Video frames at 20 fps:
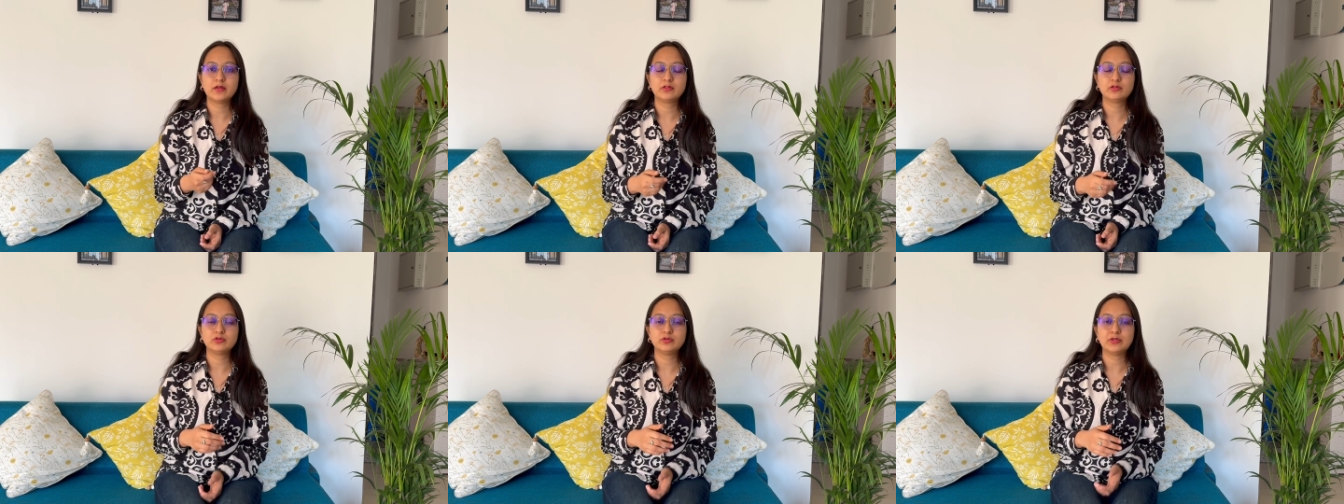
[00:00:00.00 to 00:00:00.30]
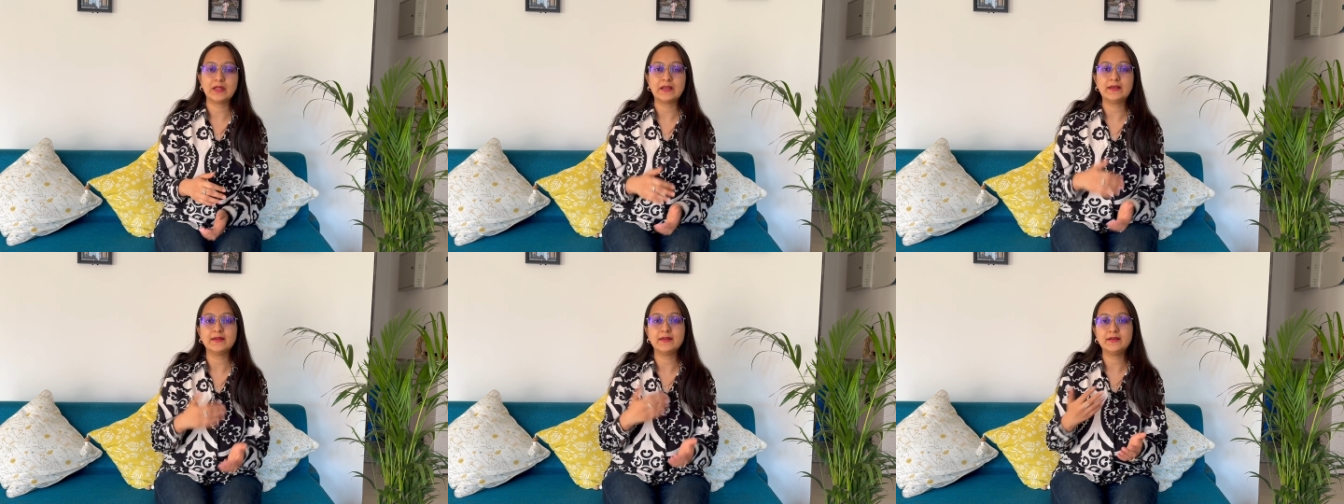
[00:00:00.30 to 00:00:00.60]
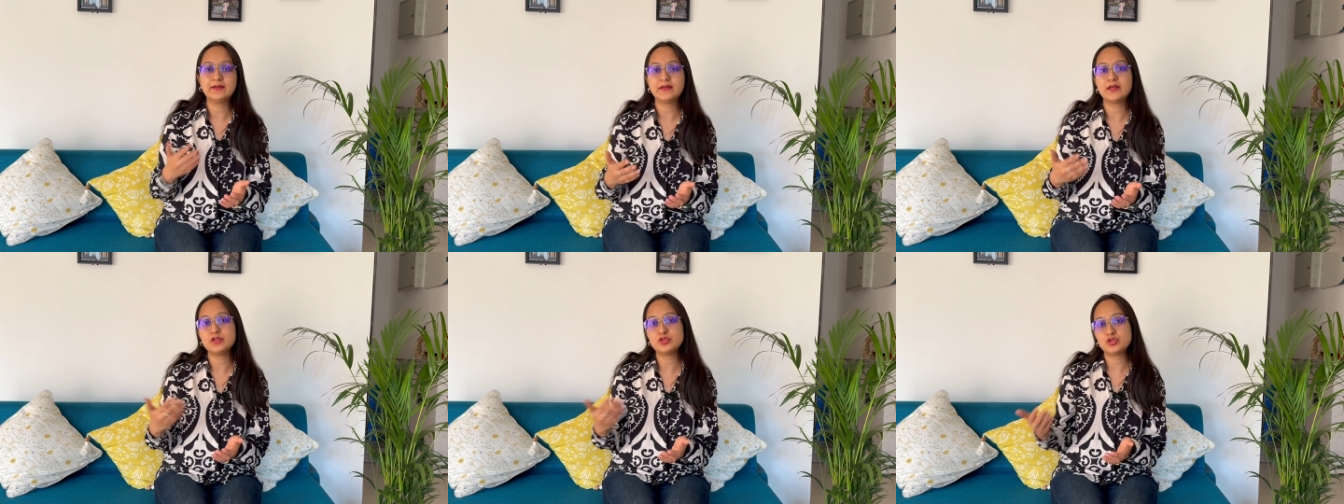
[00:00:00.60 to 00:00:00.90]
so that
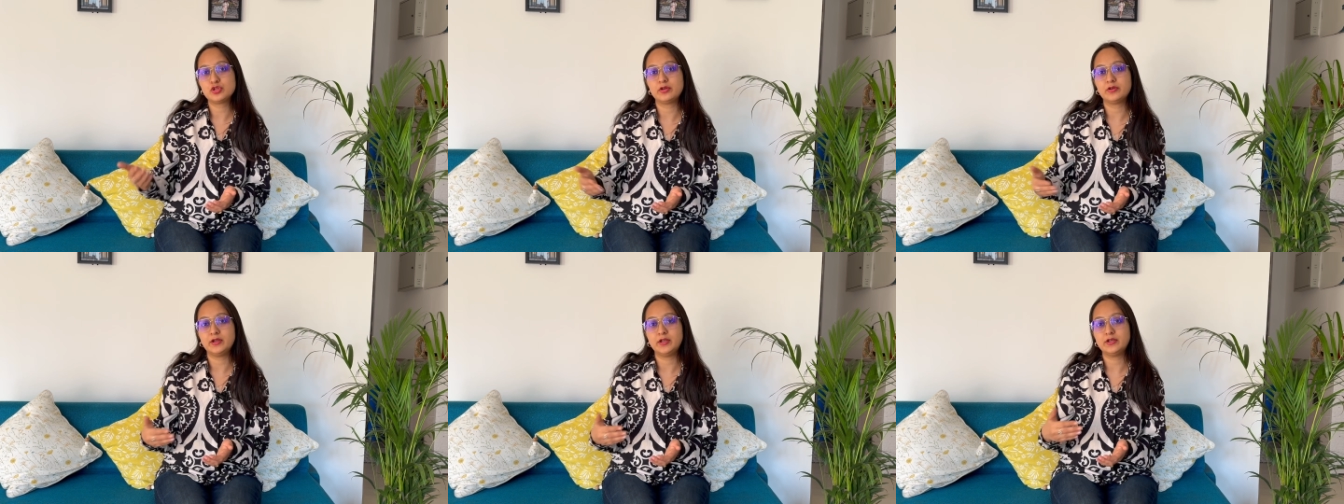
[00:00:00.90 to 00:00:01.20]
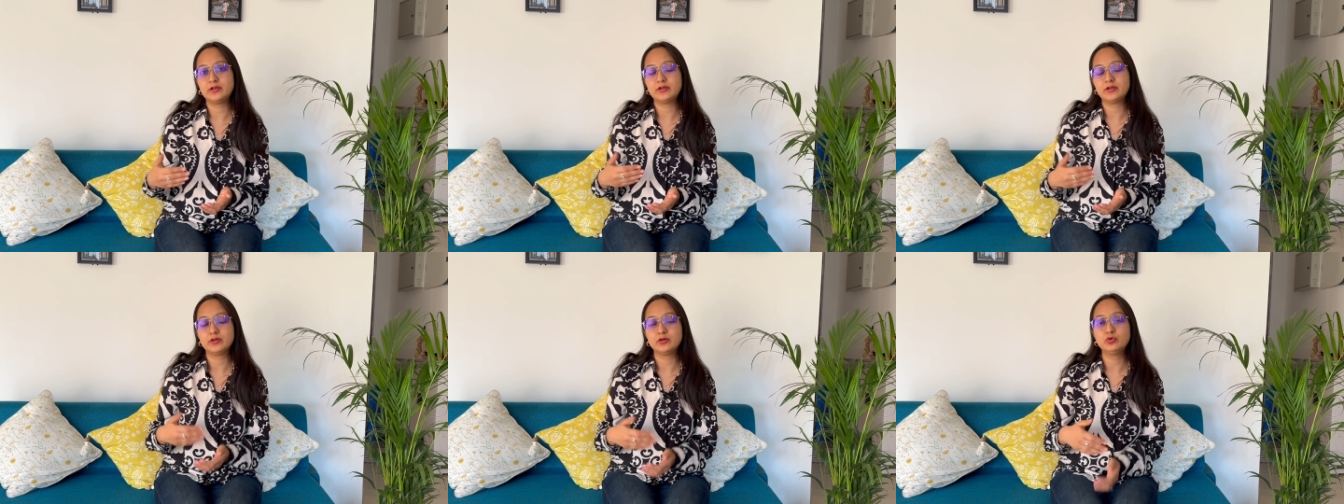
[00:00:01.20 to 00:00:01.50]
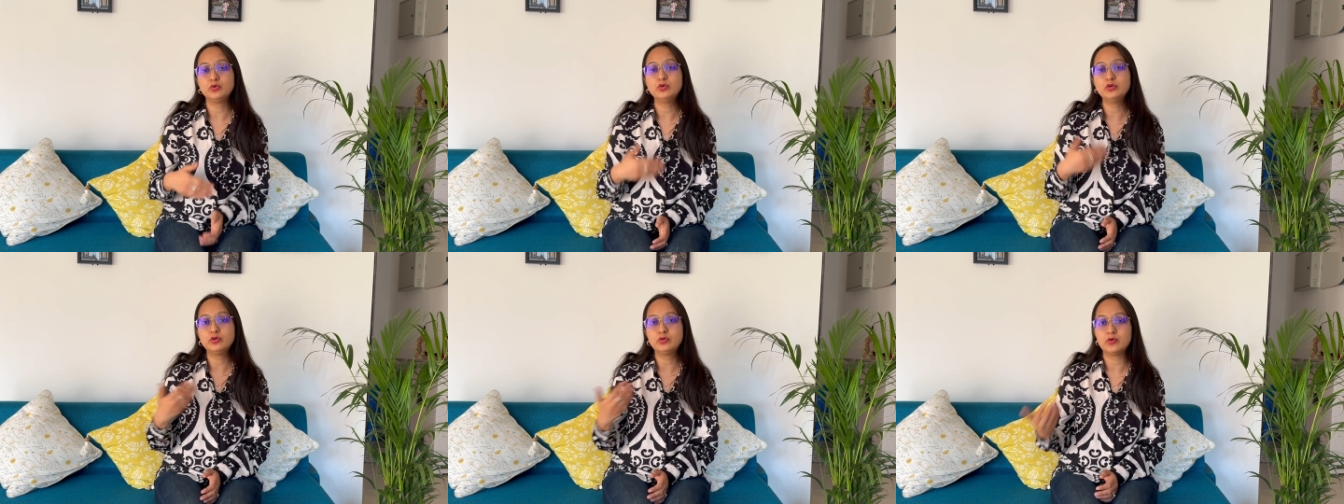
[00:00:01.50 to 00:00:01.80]
it can generate
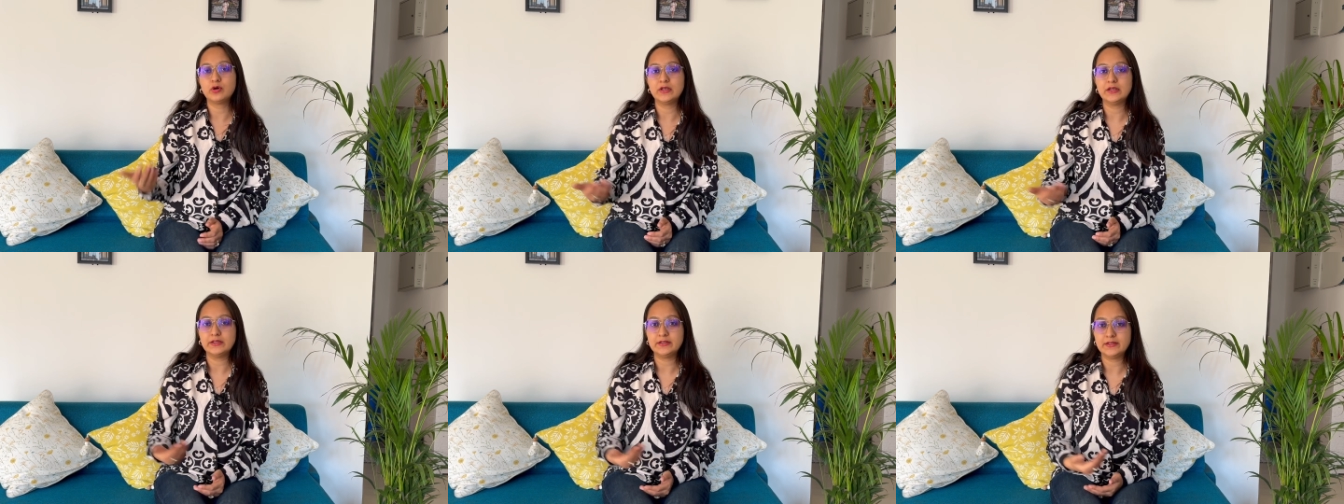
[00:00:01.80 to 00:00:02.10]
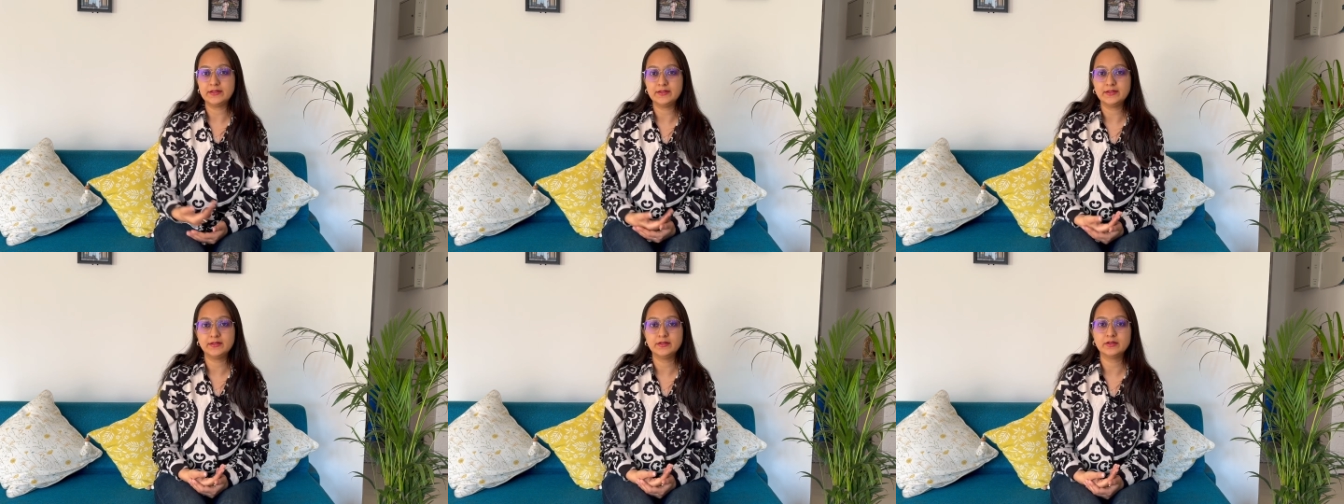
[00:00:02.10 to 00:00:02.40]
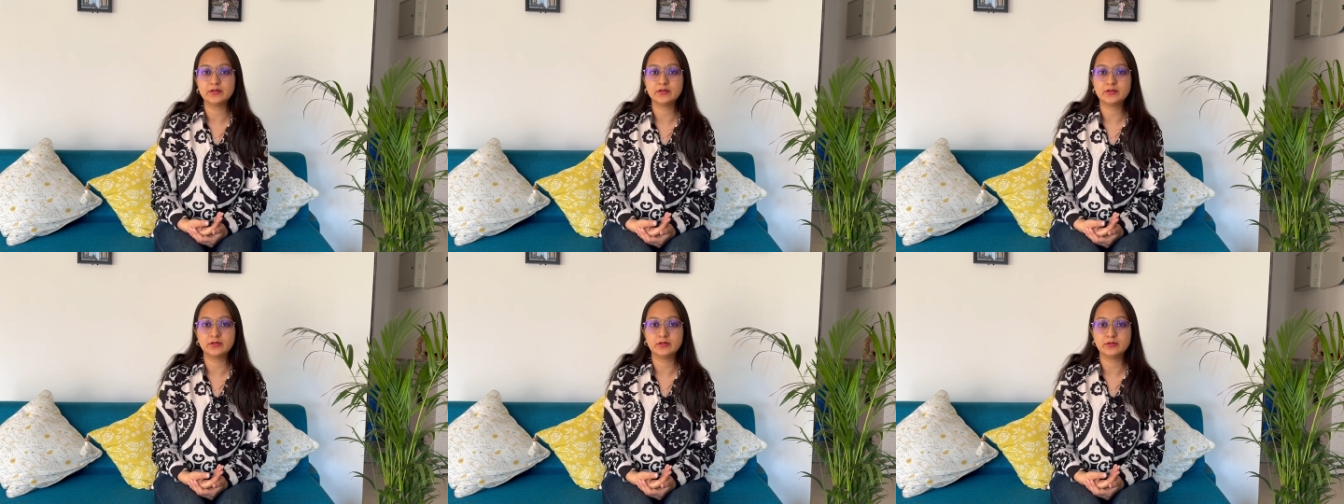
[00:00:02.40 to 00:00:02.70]
good quality
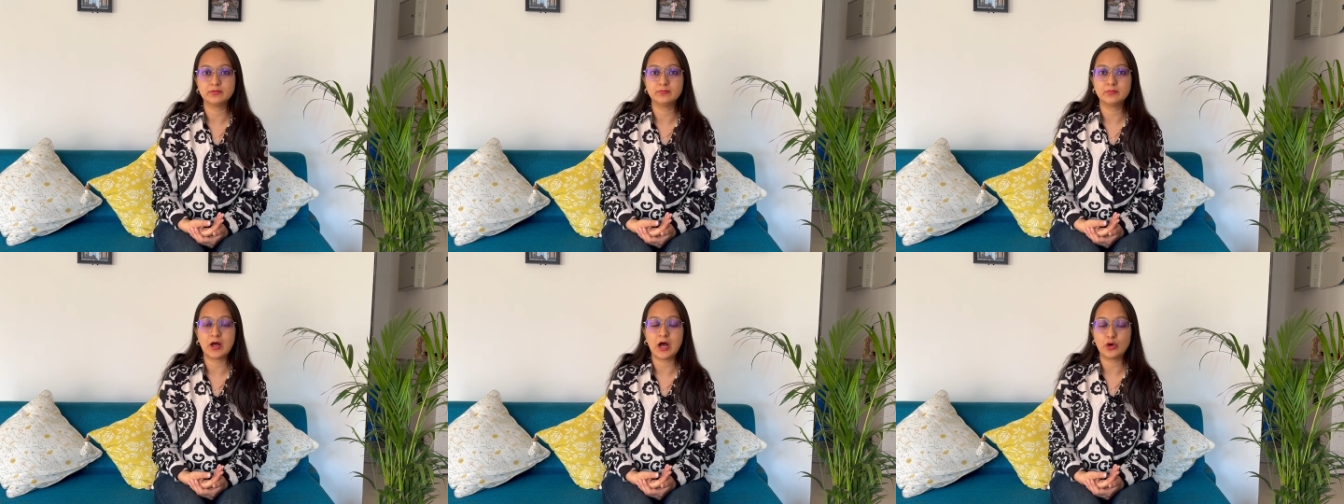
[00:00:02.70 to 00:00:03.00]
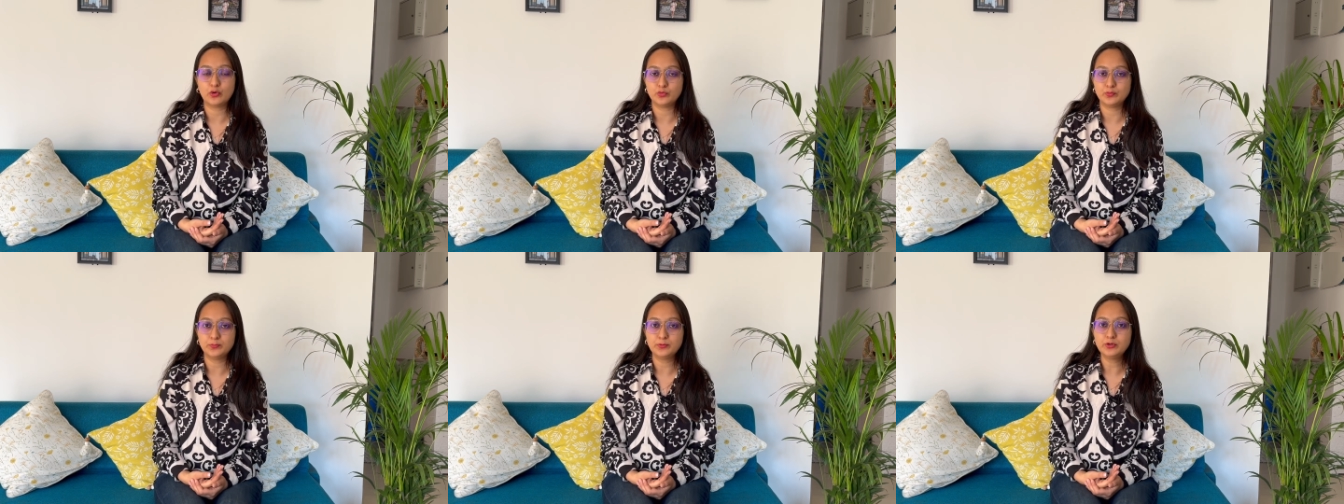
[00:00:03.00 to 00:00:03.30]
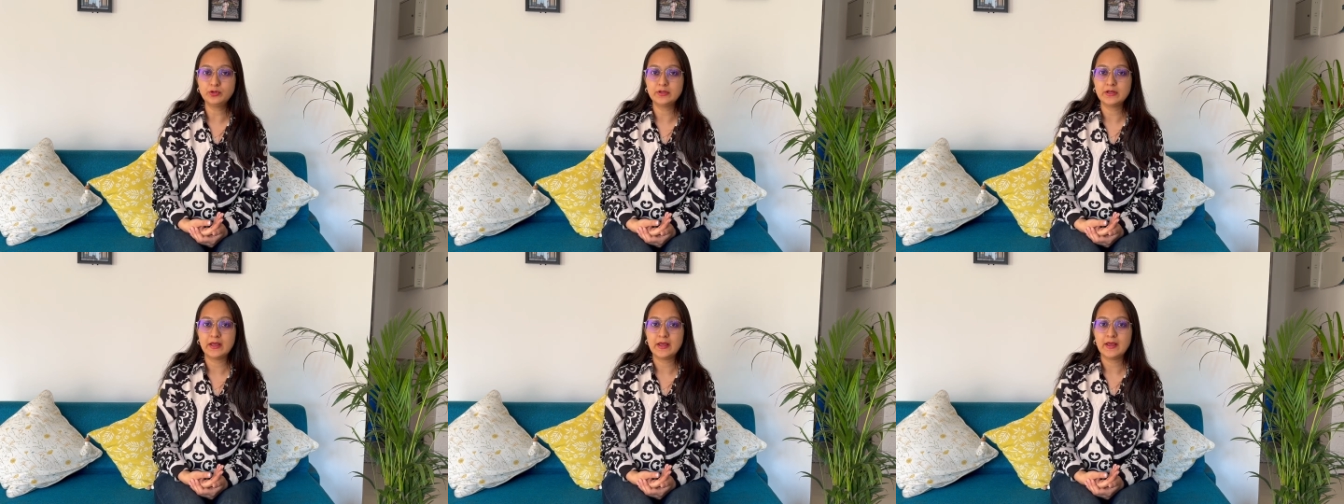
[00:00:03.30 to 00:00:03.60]
um,
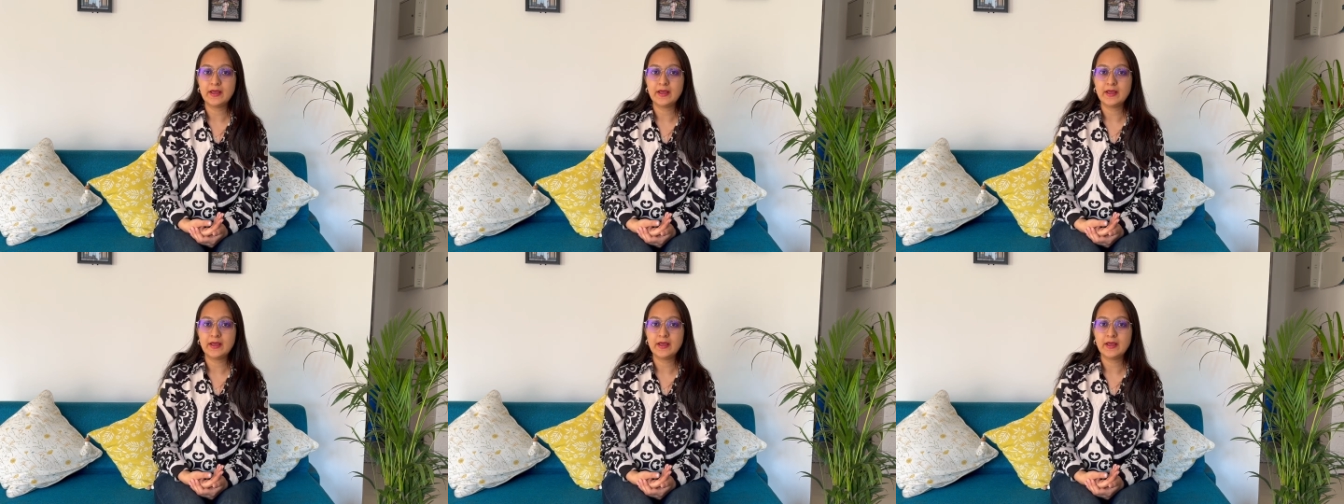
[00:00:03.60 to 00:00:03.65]
output